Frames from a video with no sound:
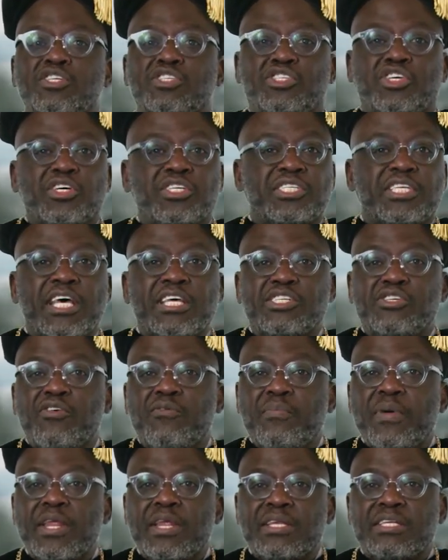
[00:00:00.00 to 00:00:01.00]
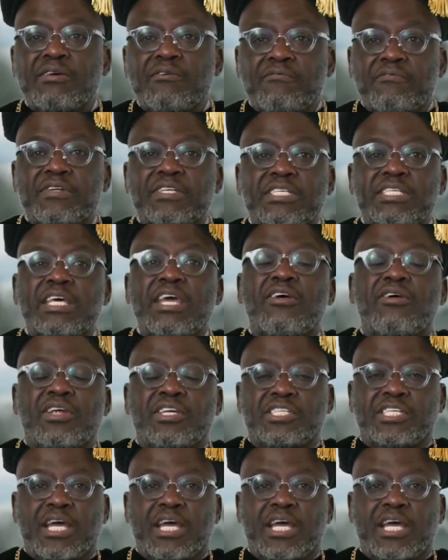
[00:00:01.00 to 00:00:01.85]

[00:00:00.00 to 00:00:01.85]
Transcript: just as you've made a difference here at